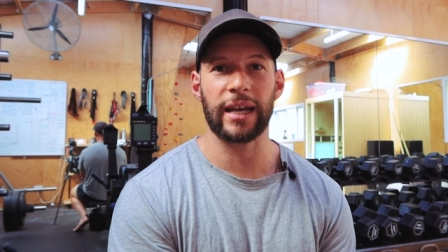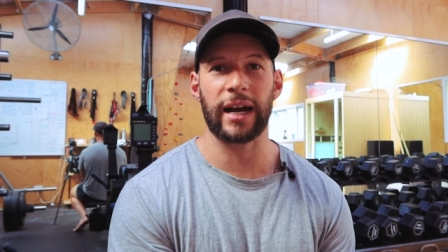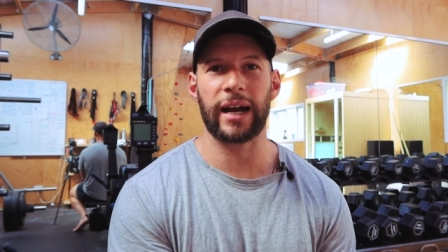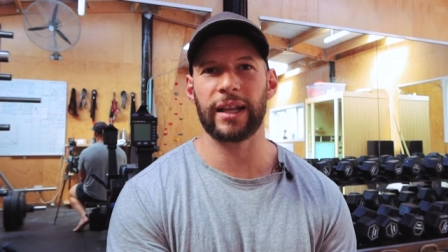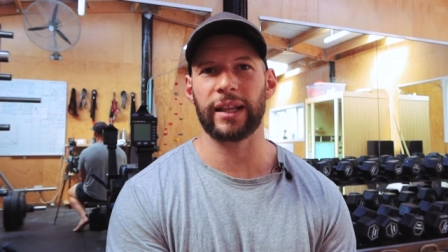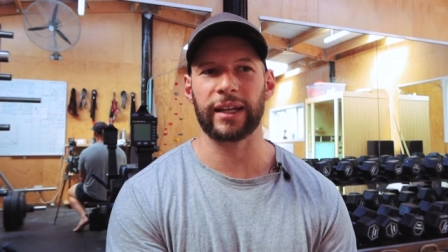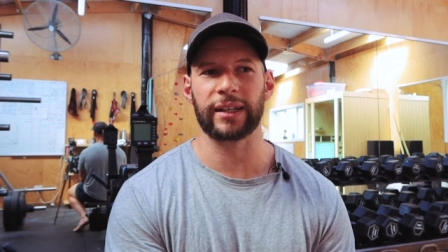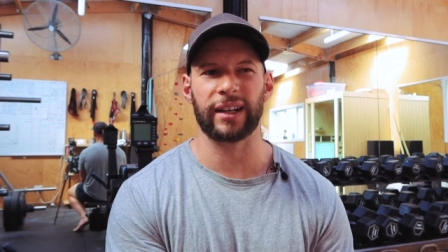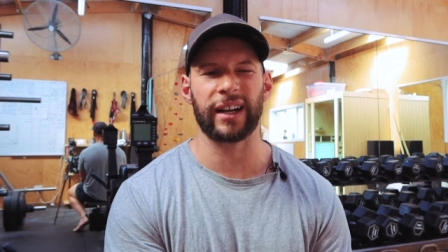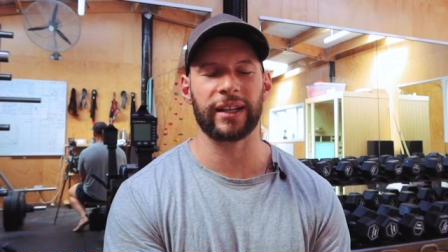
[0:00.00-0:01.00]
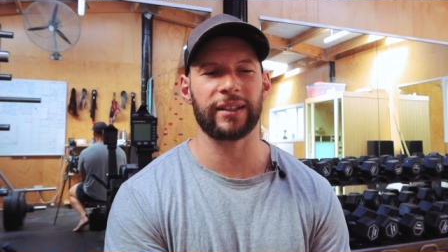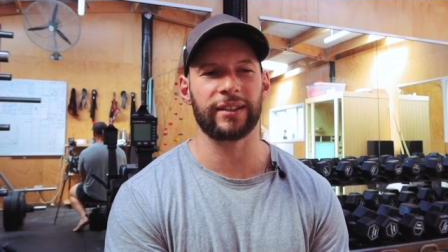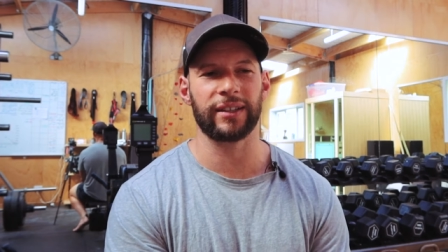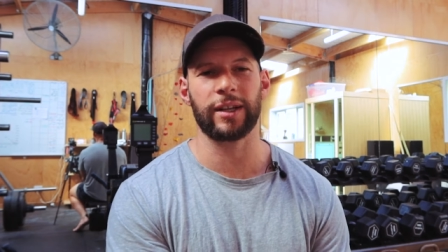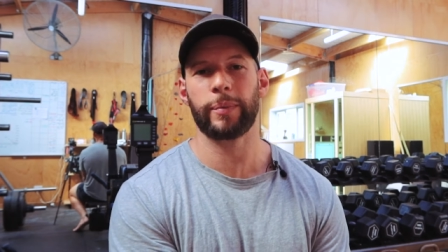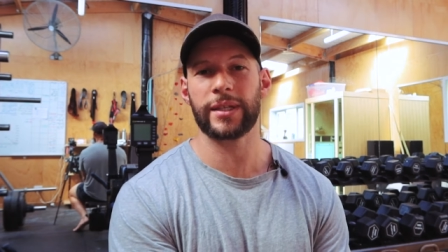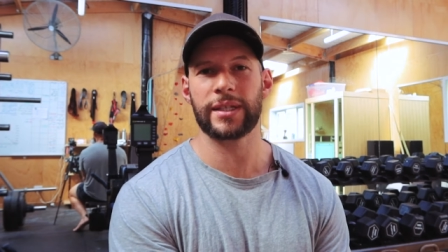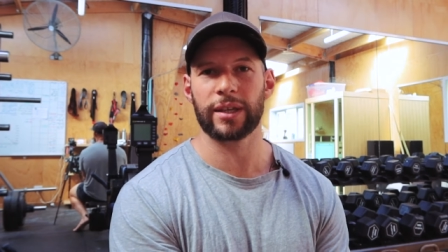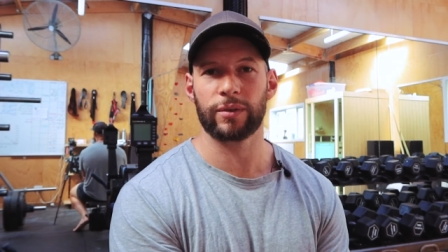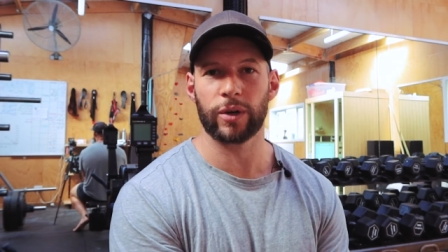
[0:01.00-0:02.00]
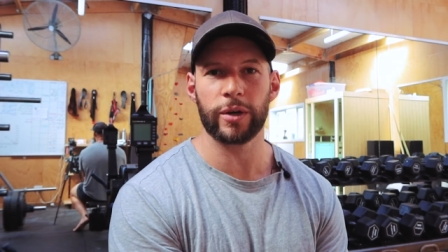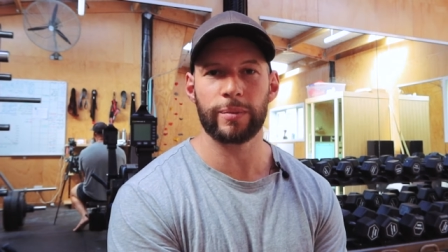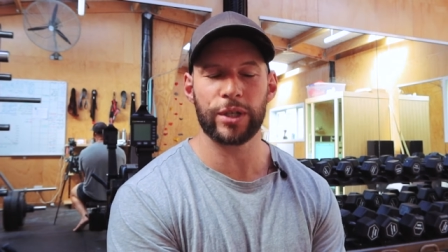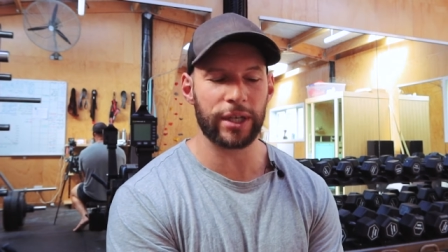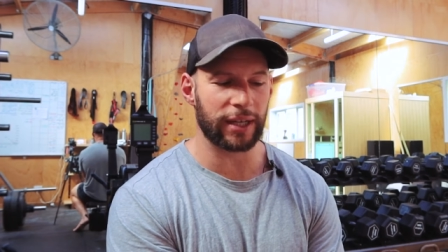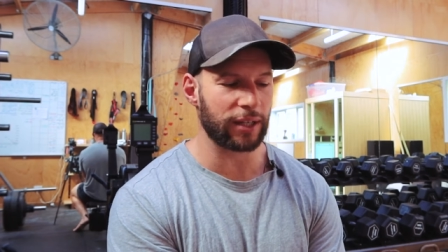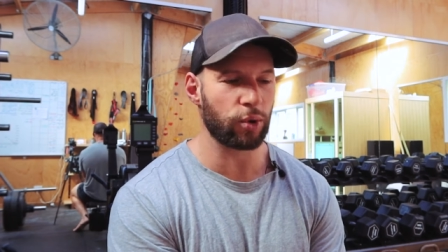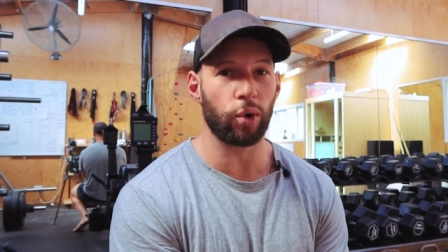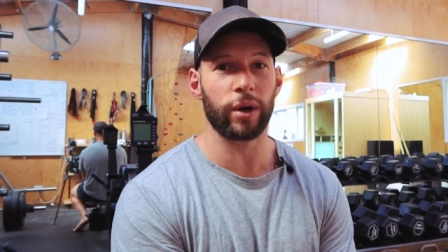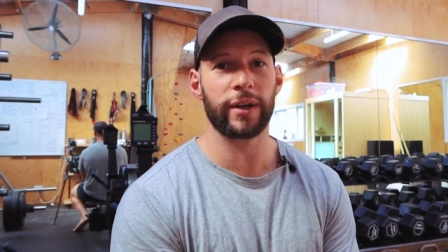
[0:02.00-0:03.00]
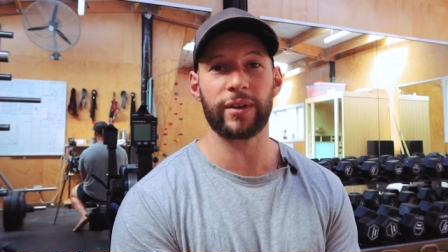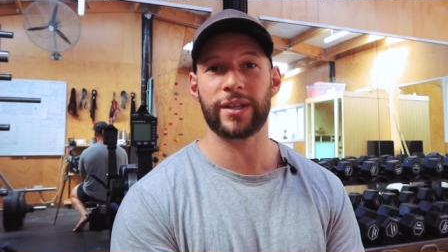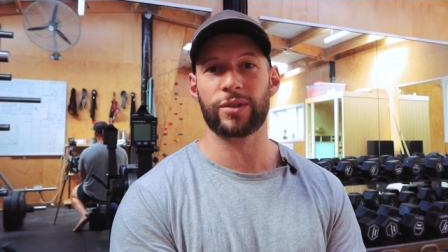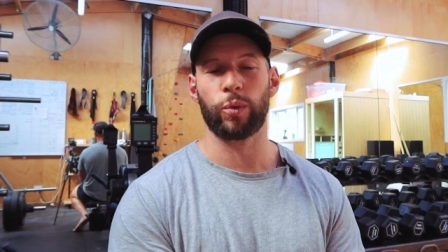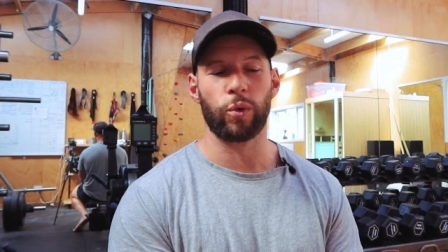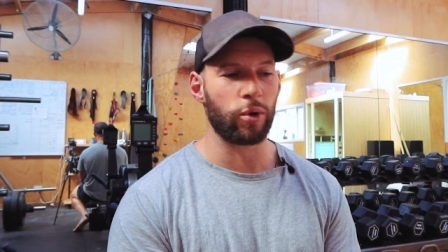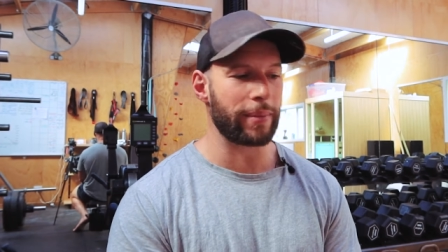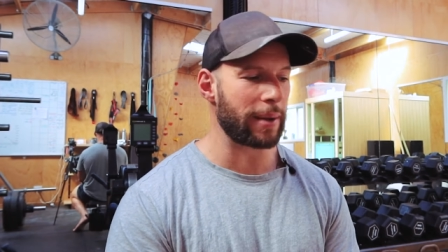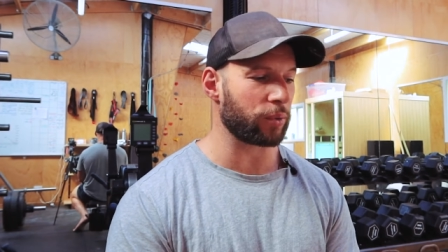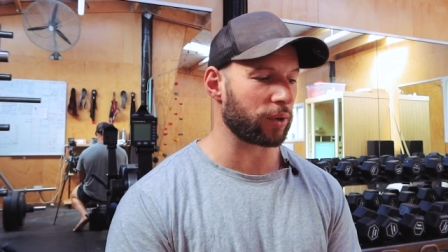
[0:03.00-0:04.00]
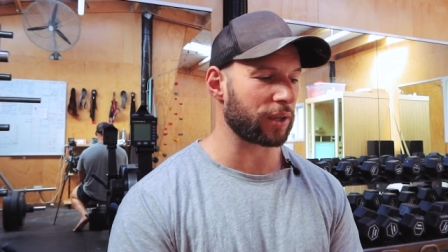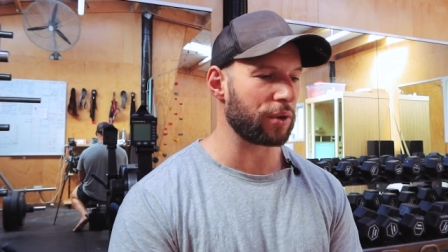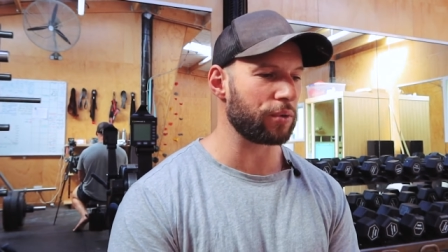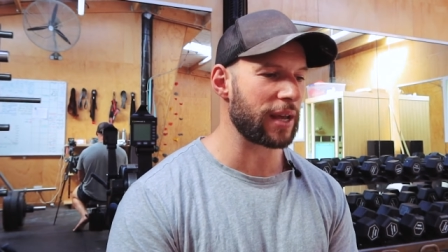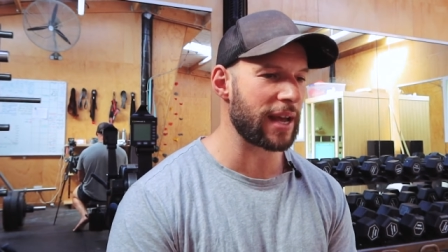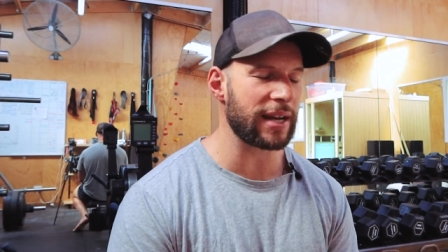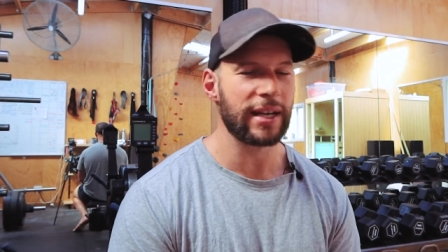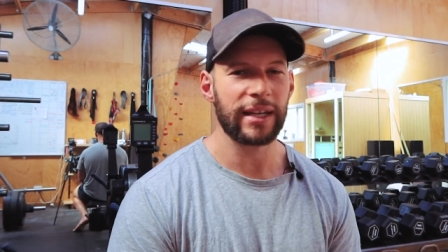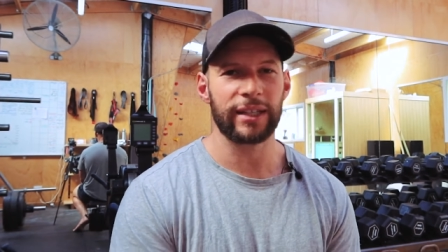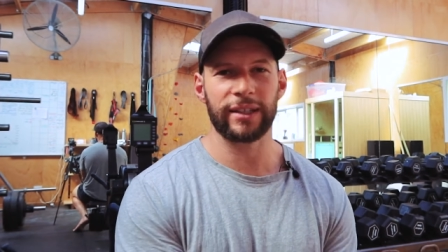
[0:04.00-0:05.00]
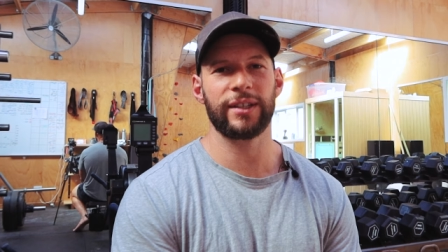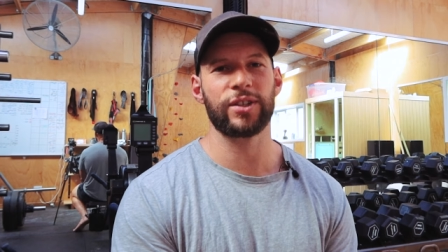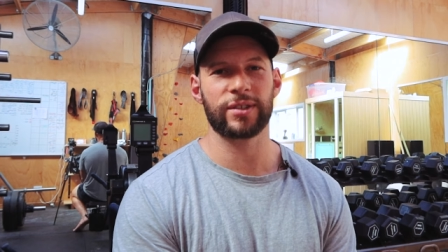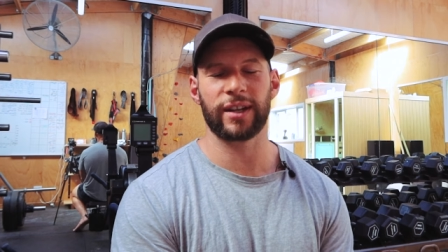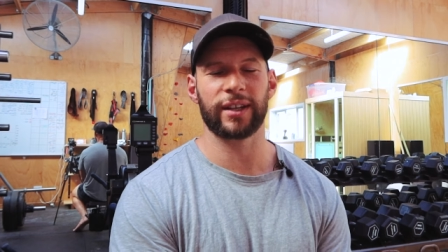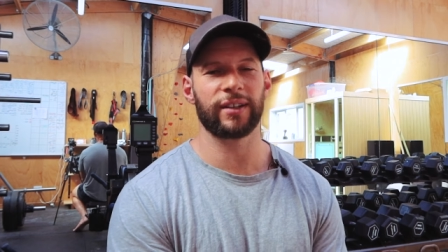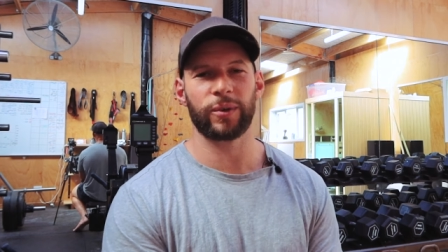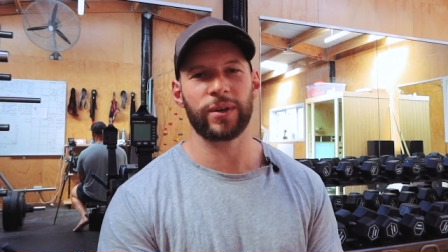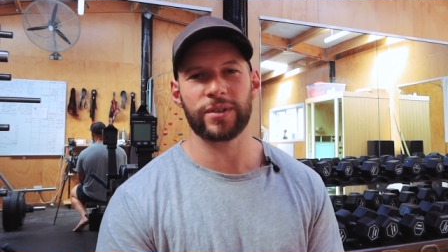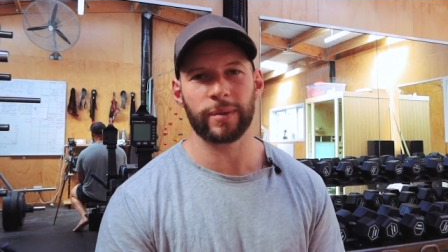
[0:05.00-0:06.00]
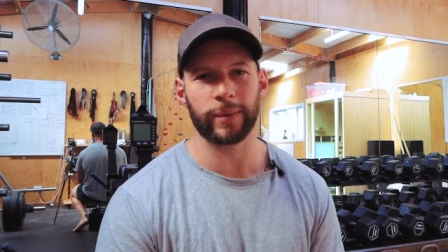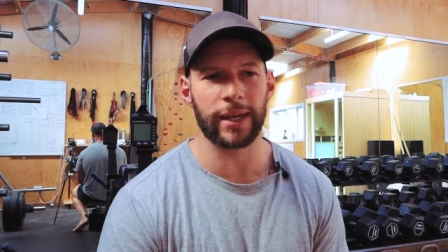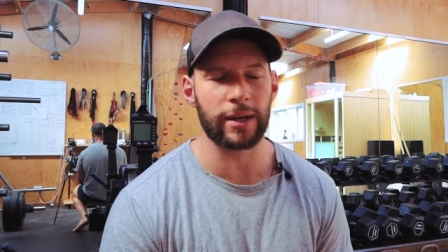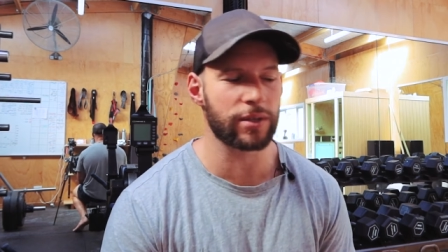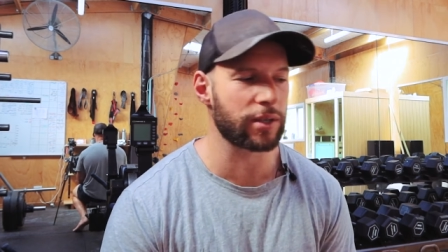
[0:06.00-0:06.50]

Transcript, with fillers: yeah, like I, you get a bit sick of the rowing machine, or even as a warm up or a cool down, you just like I want to do something else.